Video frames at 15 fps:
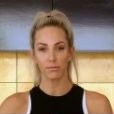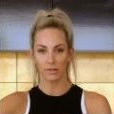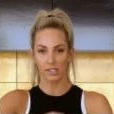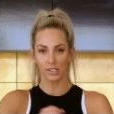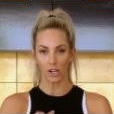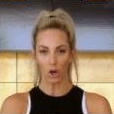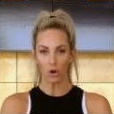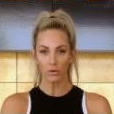
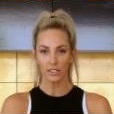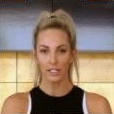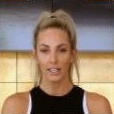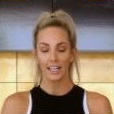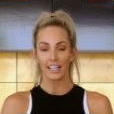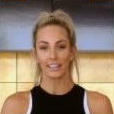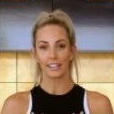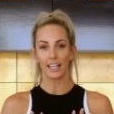salt,
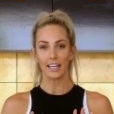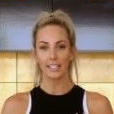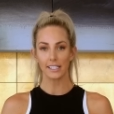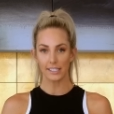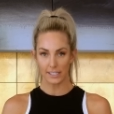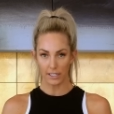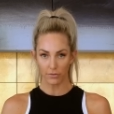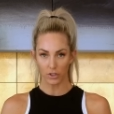let it
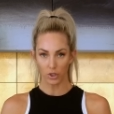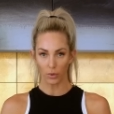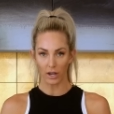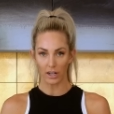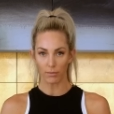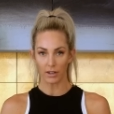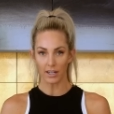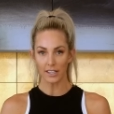sit for
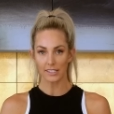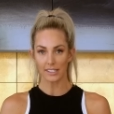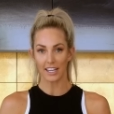20 minutes,